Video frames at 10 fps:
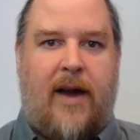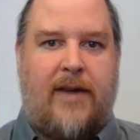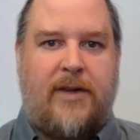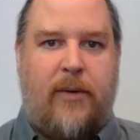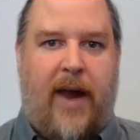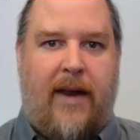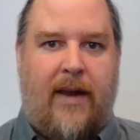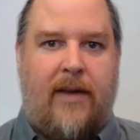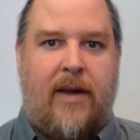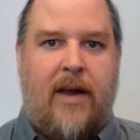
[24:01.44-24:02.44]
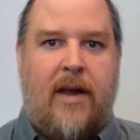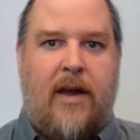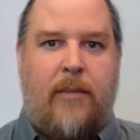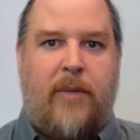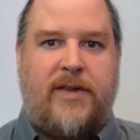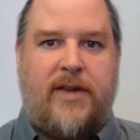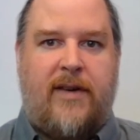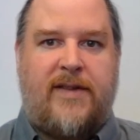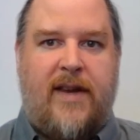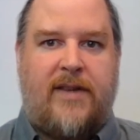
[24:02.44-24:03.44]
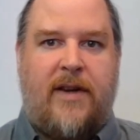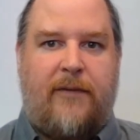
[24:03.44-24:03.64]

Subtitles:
Law 280, put jurisdiction